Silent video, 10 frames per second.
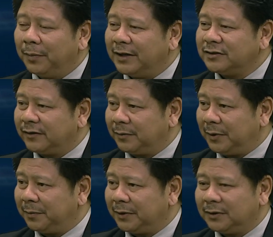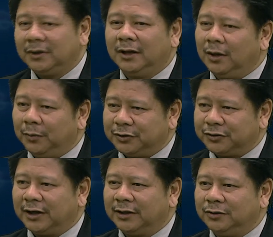complaints of the people. We
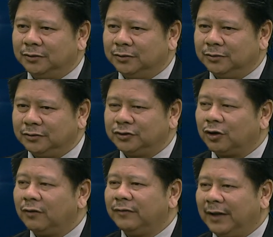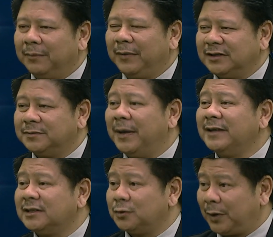try to solve them as
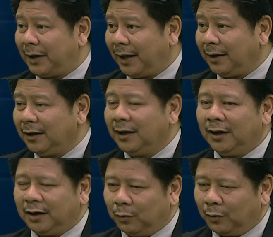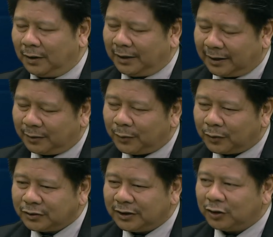best as we can. And we
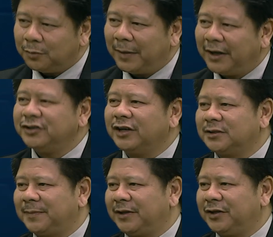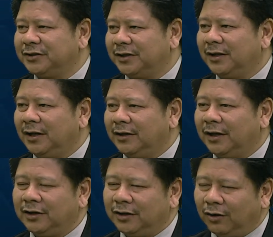also need to manage the expectation
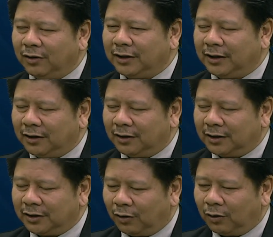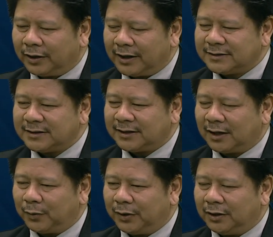that not in all cases
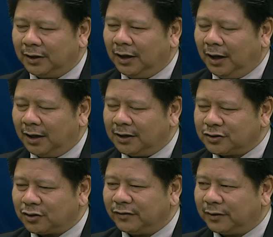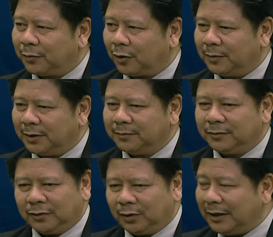can we solve the
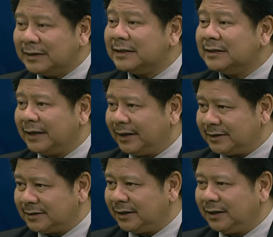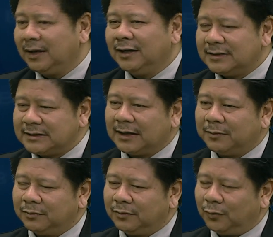problem instantaneously.
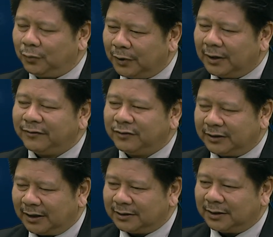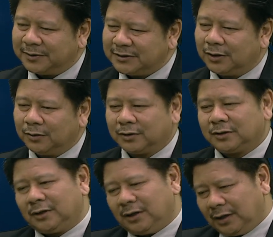Some we'll have to tell them and say, look,
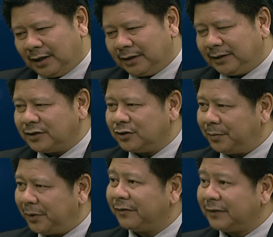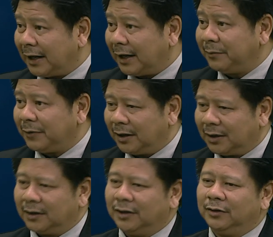it takes you a bit of time,
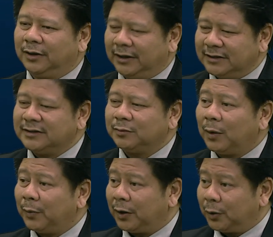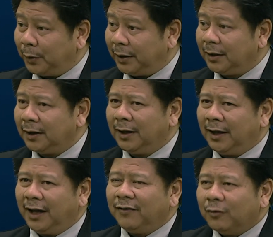and this is what we are doing.
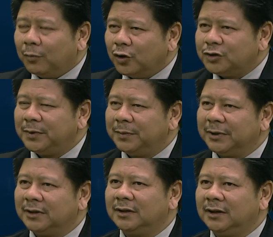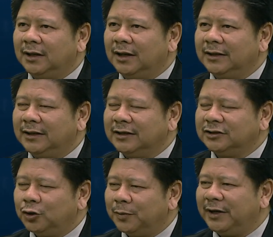And for most people, I think
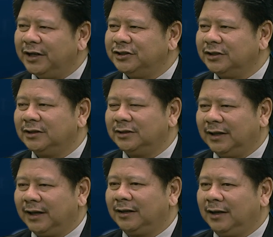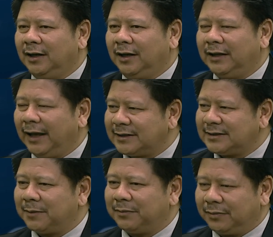it's human nature that they
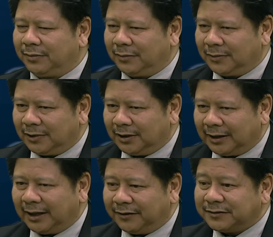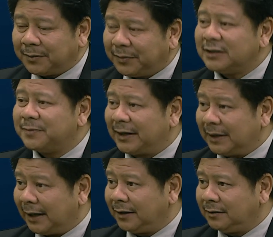accept that if something is
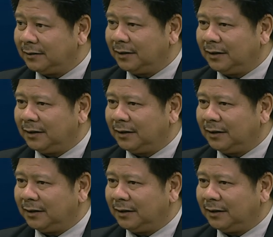being done,